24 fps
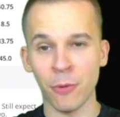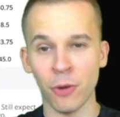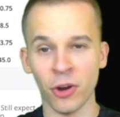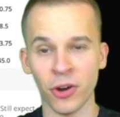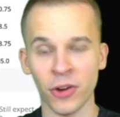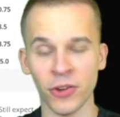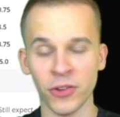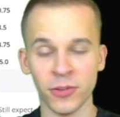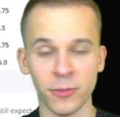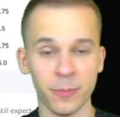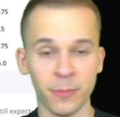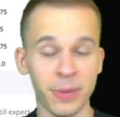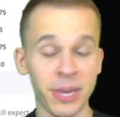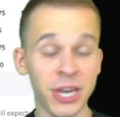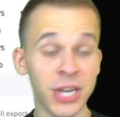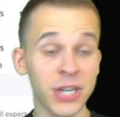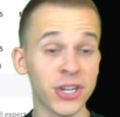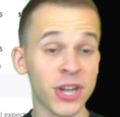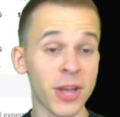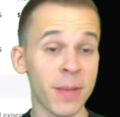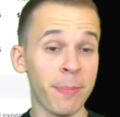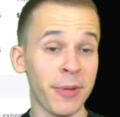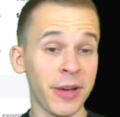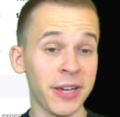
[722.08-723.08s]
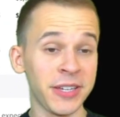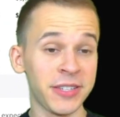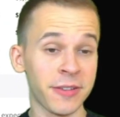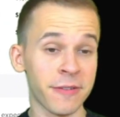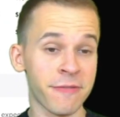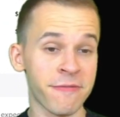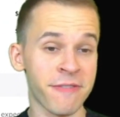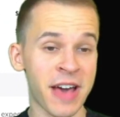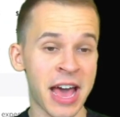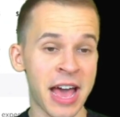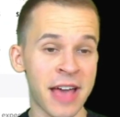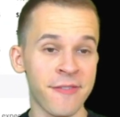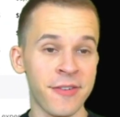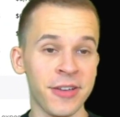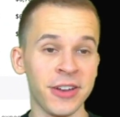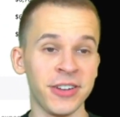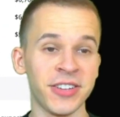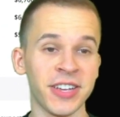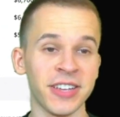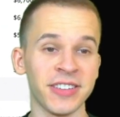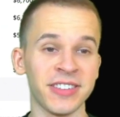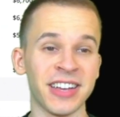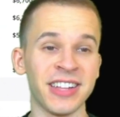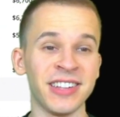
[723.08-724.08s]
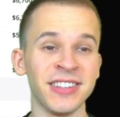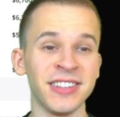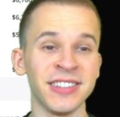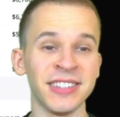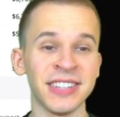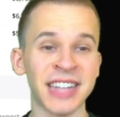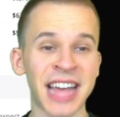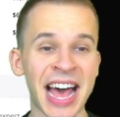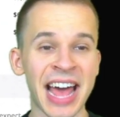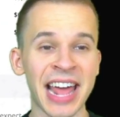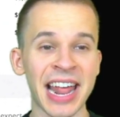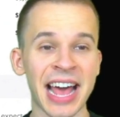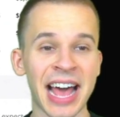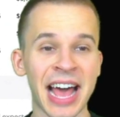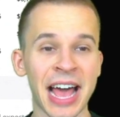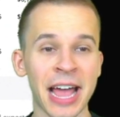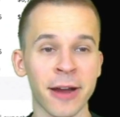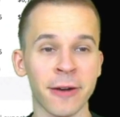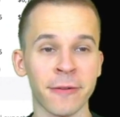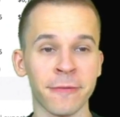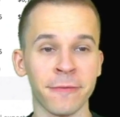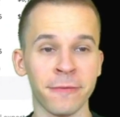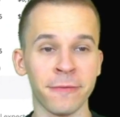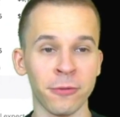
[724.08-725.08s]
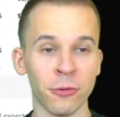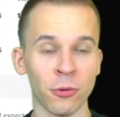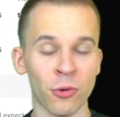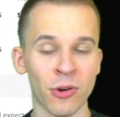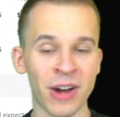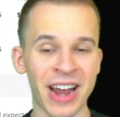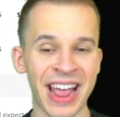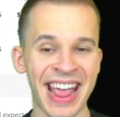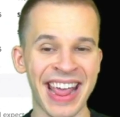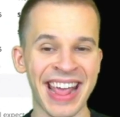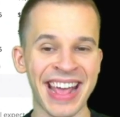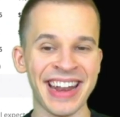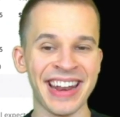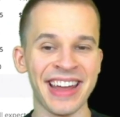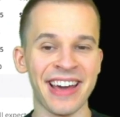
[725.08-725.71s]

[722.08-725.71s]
Because when PJ plays the five, he just has a lot higher floor and a